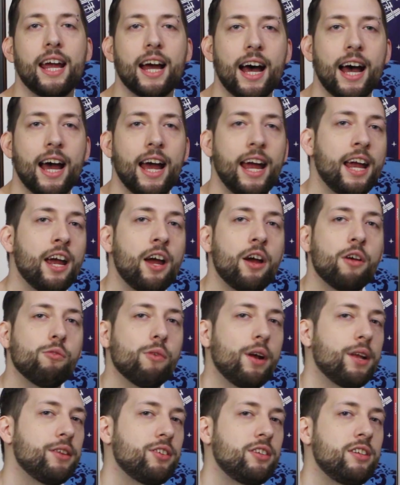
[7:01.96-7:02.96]
AI
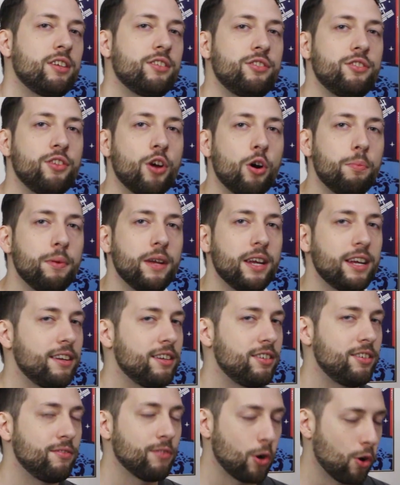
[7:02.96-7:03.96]
runs a
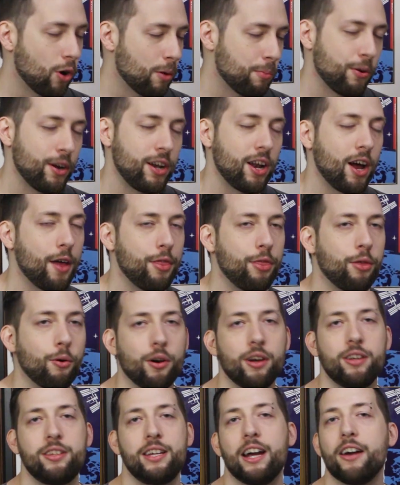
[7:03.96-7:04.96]
dystopian, corporate,
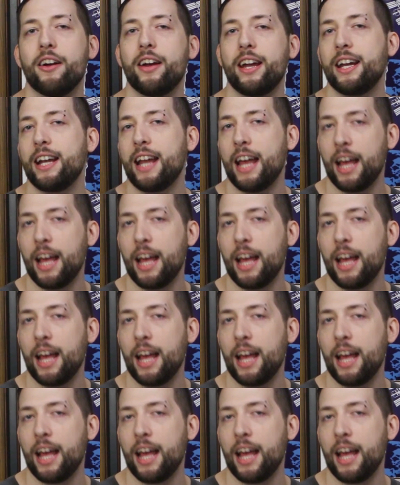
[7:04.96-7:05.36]
authoritarian